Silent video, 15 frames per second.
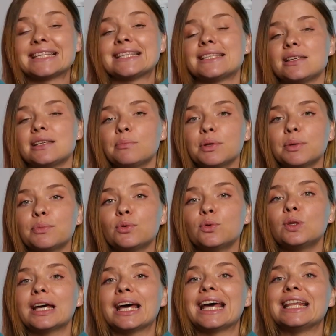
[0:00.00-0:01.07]
Simply
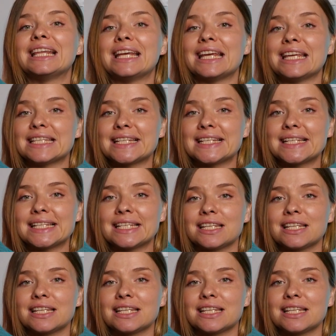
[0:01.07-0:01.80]
put, an acid